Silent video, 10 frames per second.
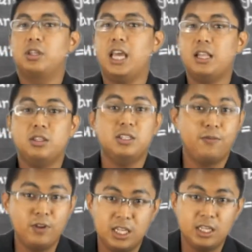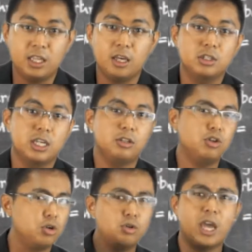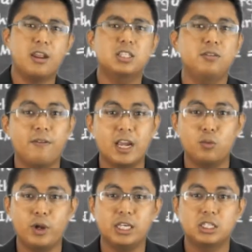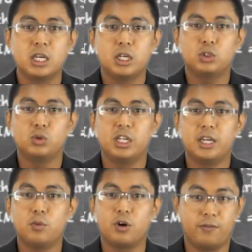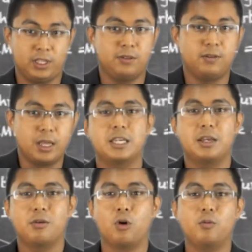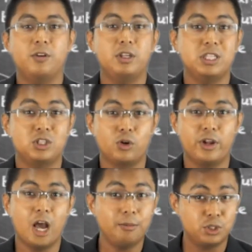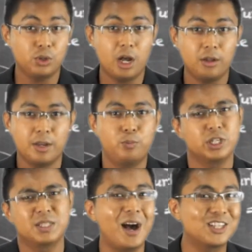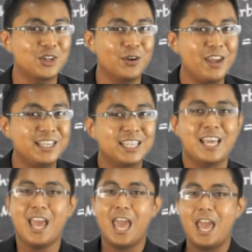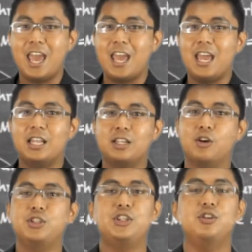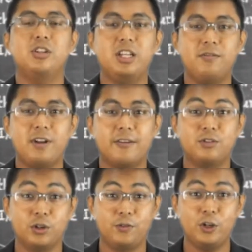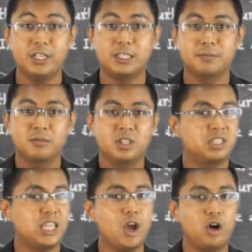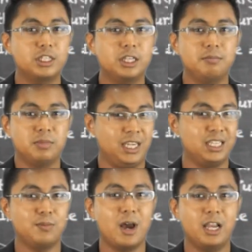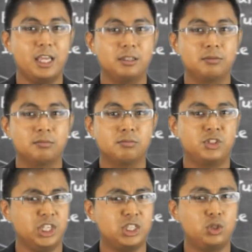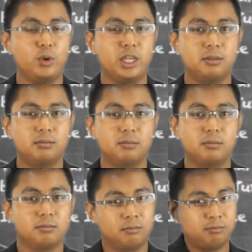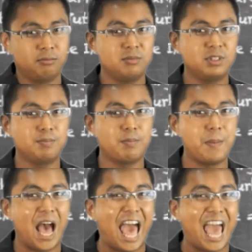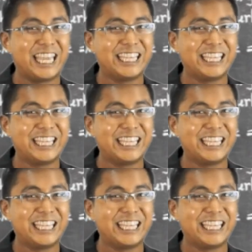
get these free details, and you can actually find ways to learn more effectively. Hopefully this story helps you out and put a smile on your face, and continue to live life to the fullest. Stay awesome, keep smiling, just do it. Bye-bye.